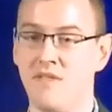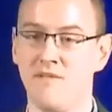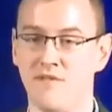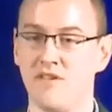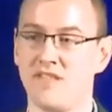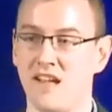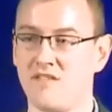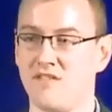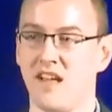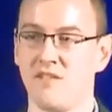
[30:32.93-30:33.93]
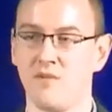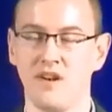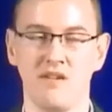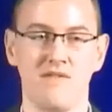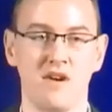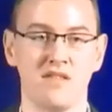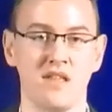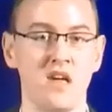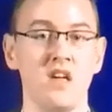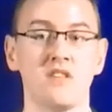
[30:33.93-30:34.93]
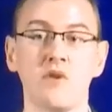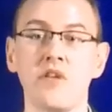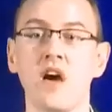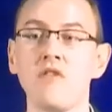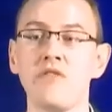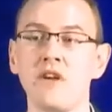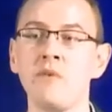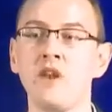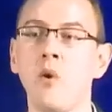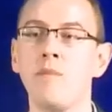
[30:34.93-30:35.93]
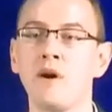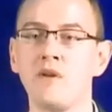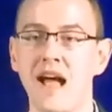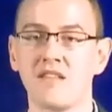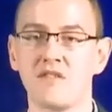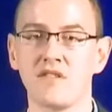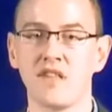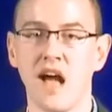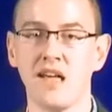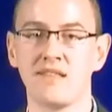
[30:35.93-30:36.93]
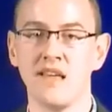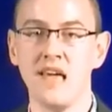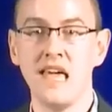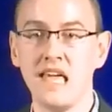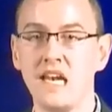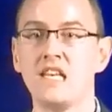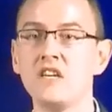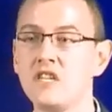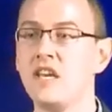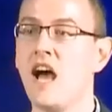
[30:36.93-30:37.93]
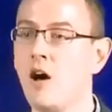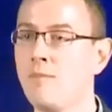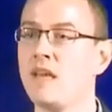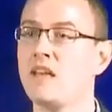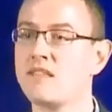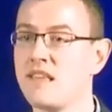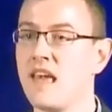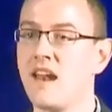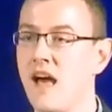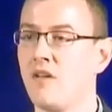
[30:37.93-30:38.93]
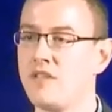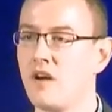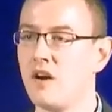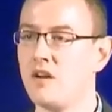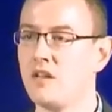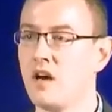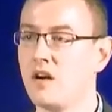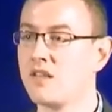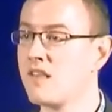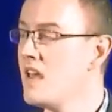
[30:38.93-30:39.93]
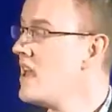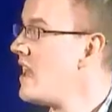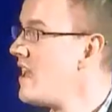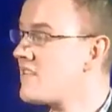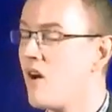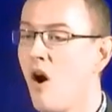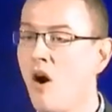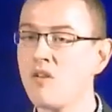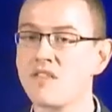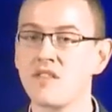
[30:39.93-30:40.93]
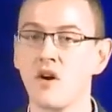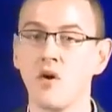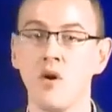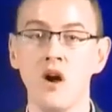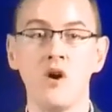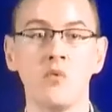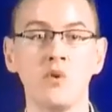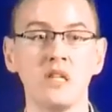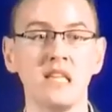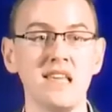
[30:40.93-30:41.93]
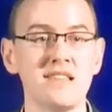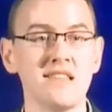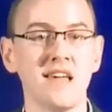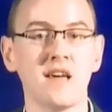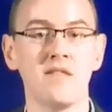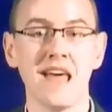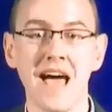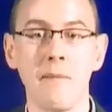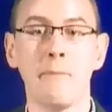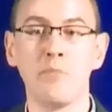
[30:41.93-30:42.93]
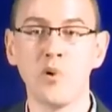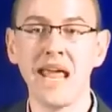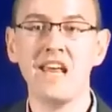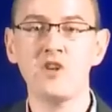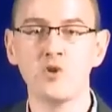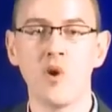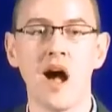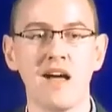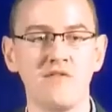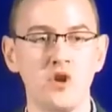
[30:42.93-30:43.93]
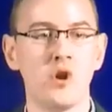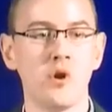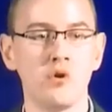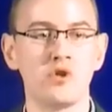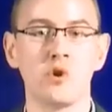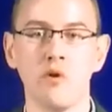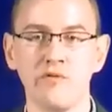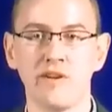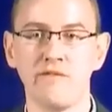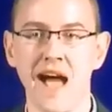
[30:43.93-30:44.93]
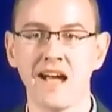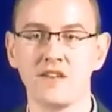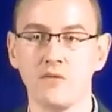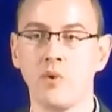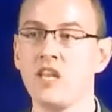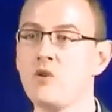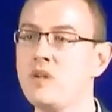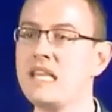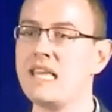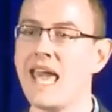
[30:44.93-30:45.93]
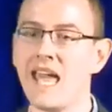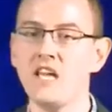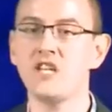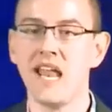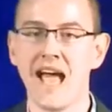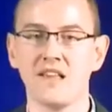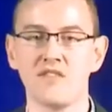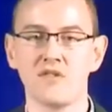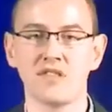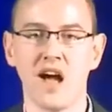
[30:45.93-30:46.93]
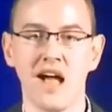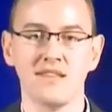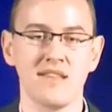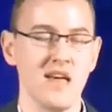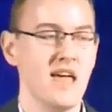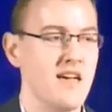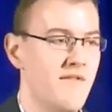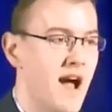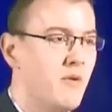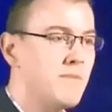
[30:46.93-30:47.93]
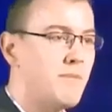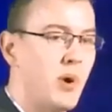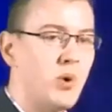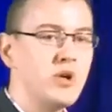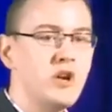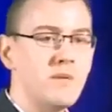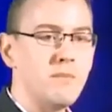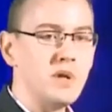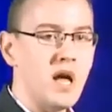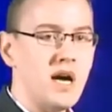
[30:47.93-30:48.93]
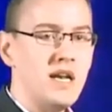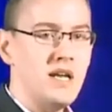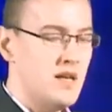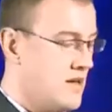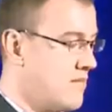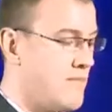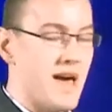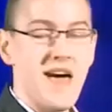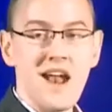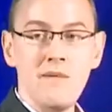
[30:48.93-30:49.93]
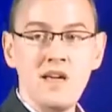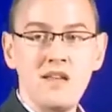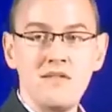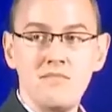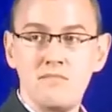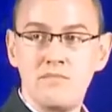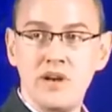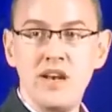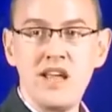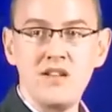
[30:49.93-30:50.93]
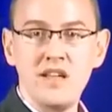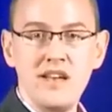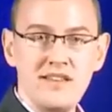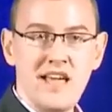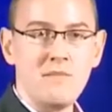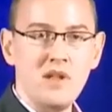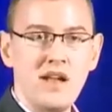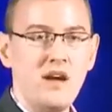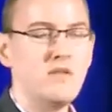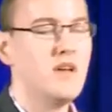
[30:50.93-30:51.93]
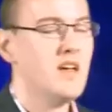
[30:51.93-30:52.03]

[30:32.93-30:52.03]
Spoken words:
first exercise one here first. So the other thing we know about exercise, in addition to helping us get a healthy heart and lungs, it's also releasing that brain-derived neurotrophic factor. When you engage in exercise, if I were to pull your blood, by that I mean put a needle in and take blood out,